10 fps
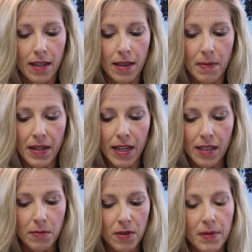The
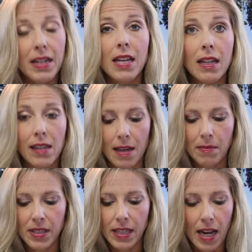BDS movement, he
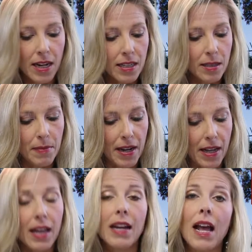claims, is
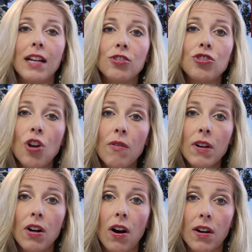anti-Semitic and has no
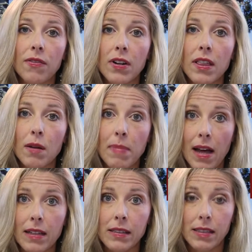regard for their
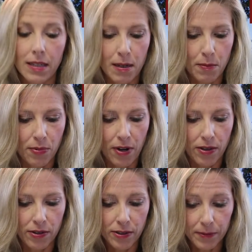Palestinian
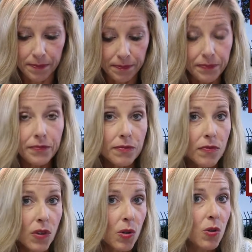brothers,
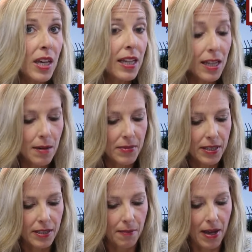who they claim
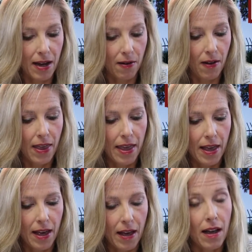to
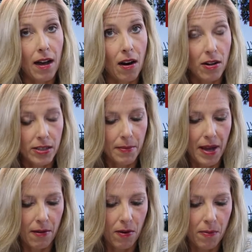are
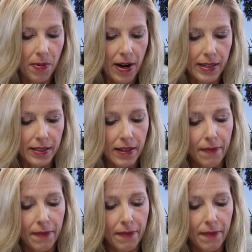somehow oppressed.